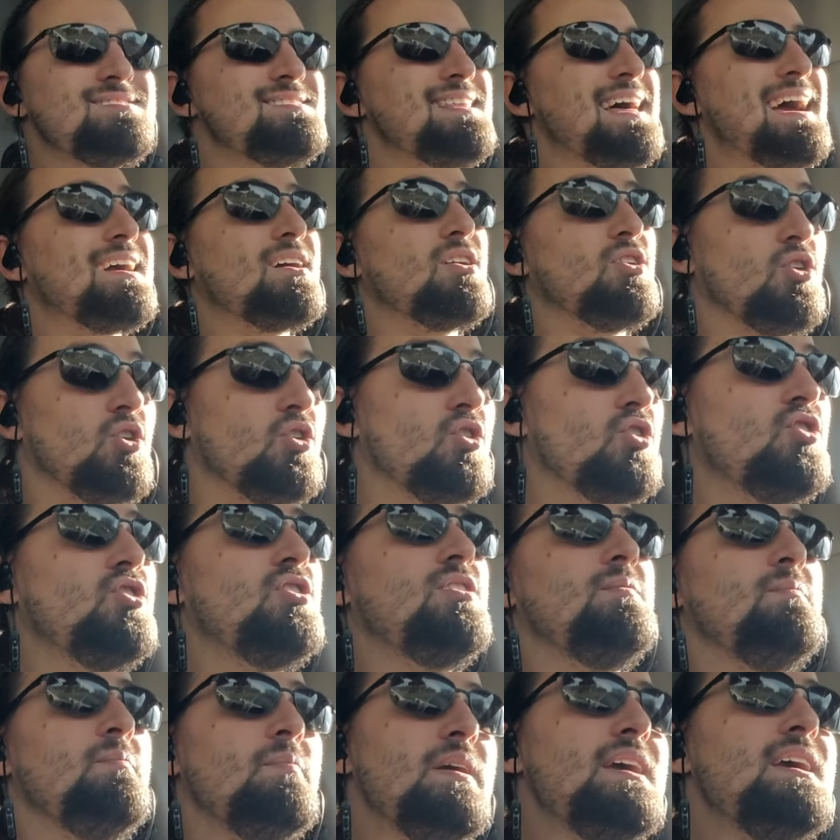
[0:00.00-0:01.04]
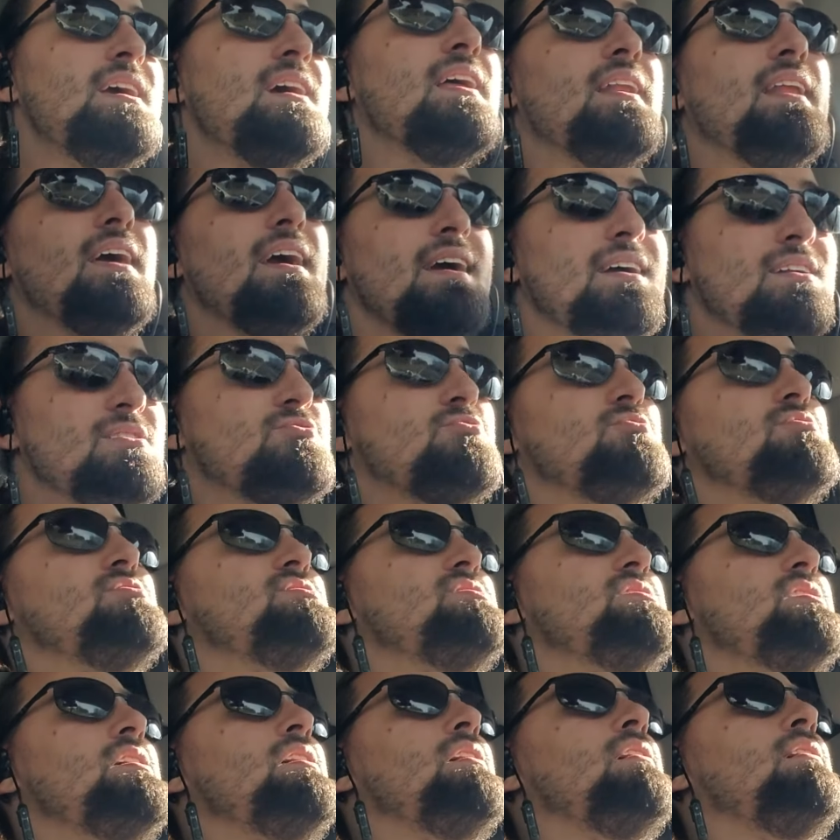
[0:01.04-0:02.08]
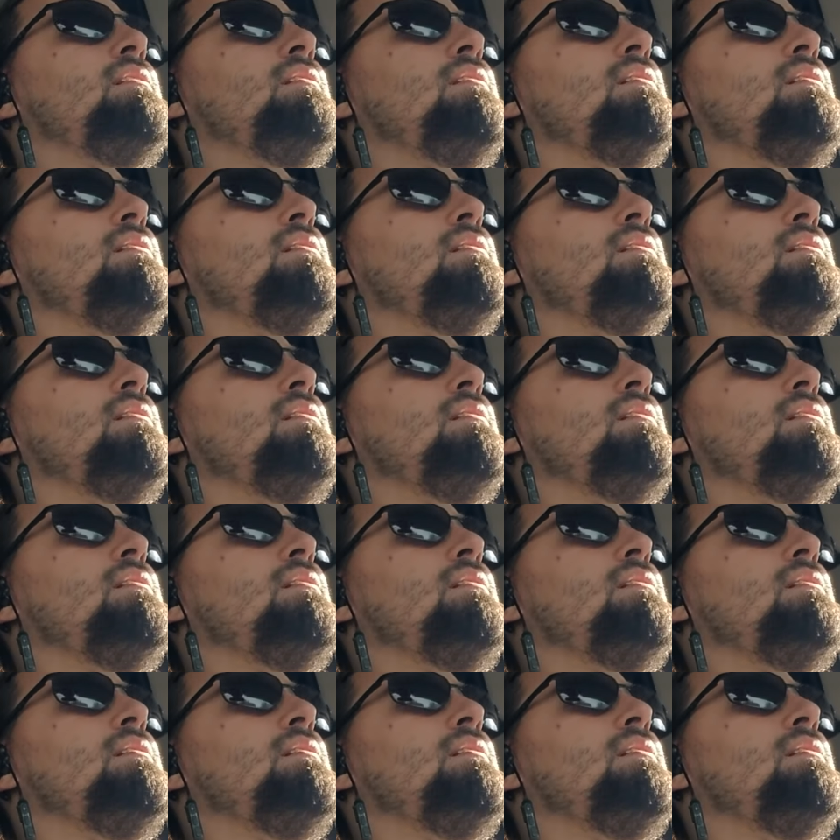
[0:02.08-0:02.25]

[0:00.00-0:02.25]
that could be an interesting,